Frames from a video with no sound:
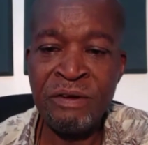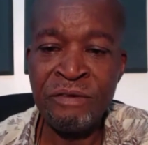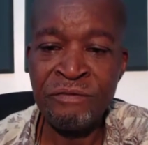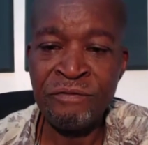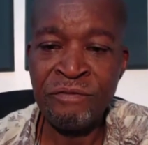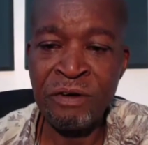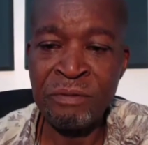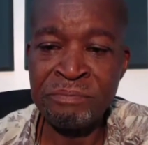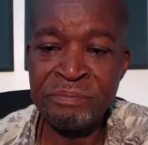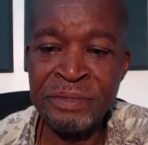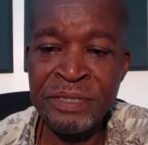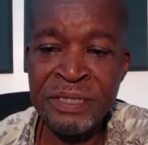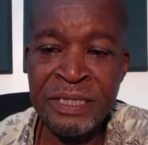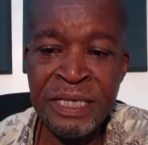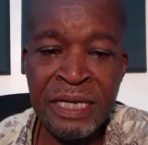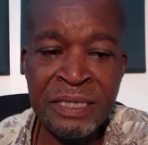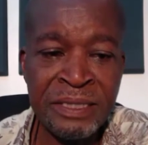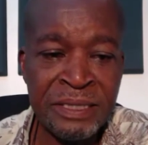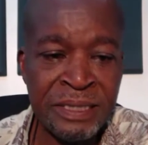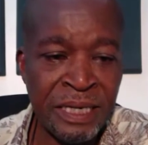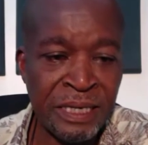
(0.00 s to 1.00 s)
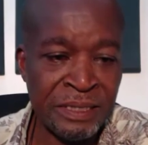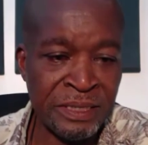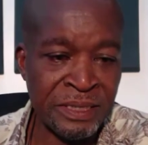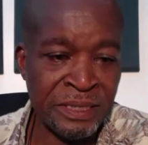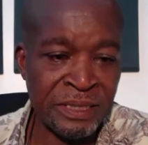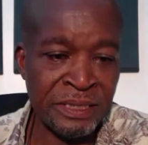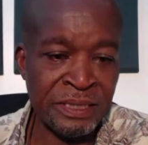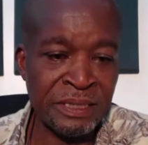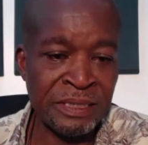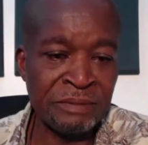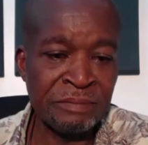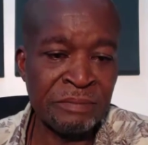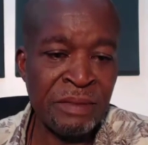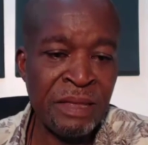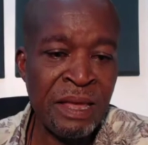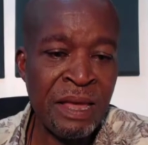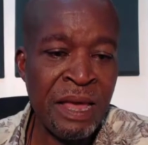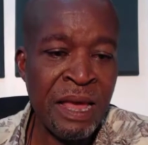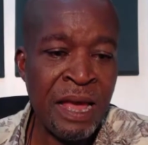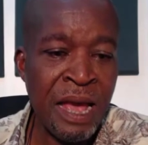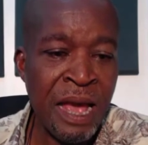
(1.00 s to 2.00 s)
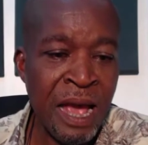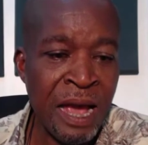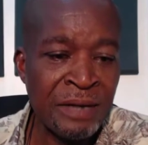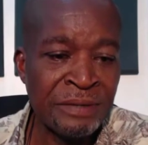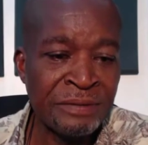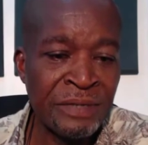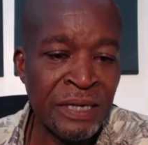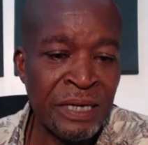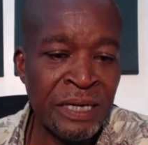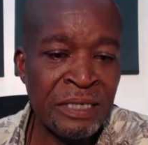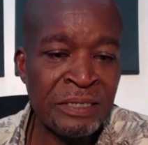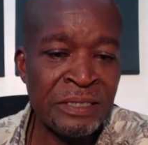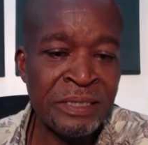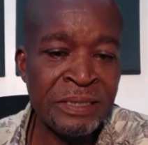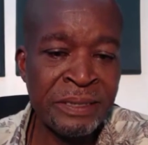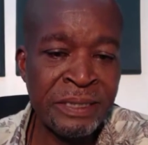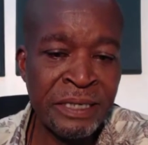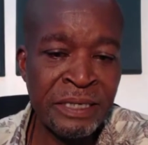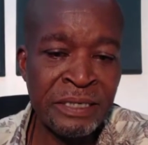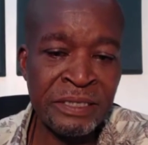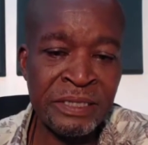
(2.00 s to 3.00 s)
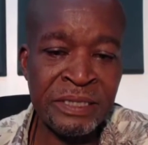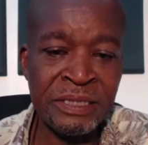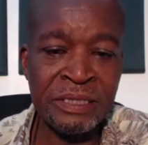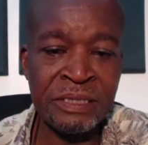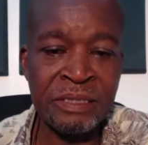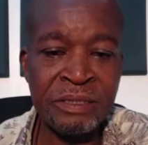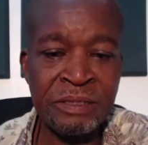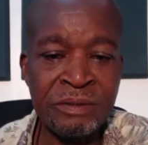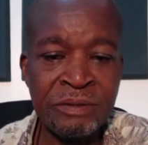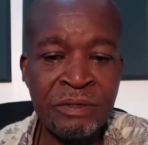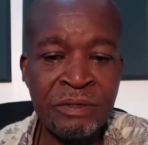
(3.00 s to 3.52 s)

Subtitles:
from printed texts and relates these